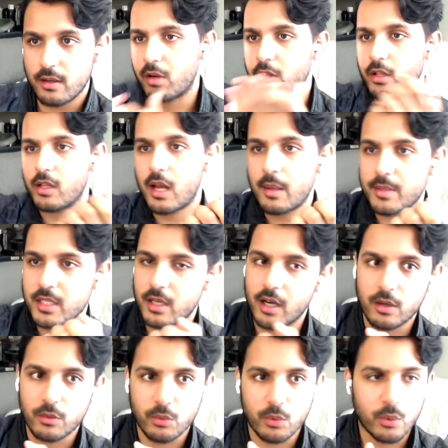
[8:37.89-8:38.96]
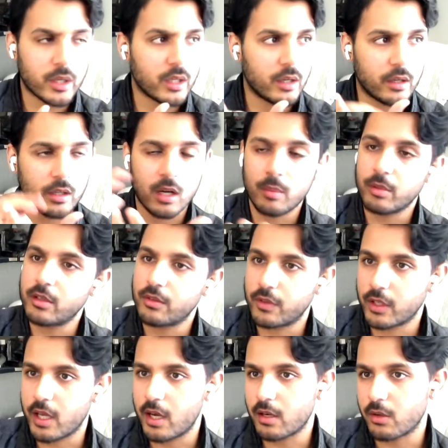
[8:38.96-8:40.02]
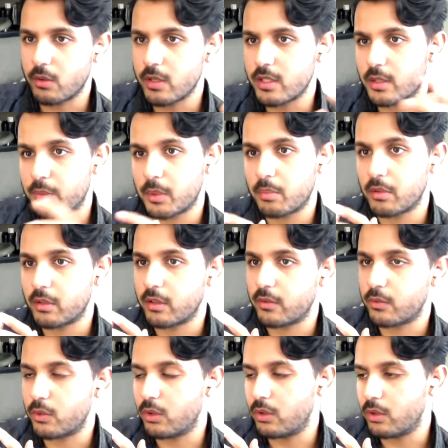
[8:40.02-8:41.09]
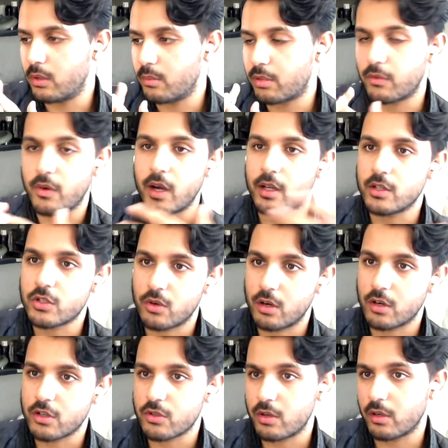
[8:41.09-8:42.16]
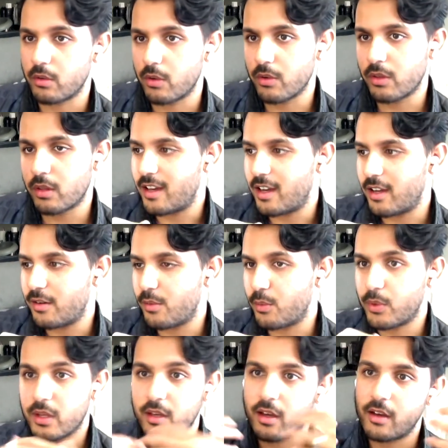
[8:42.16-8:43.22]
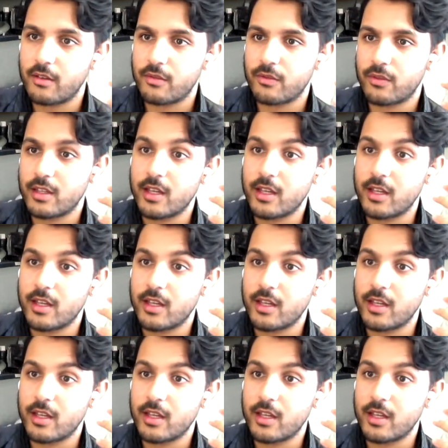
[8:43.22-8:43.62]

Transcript: But on the lab side, we're working on a couple different categories that we believe will provide strong, strong growth that we have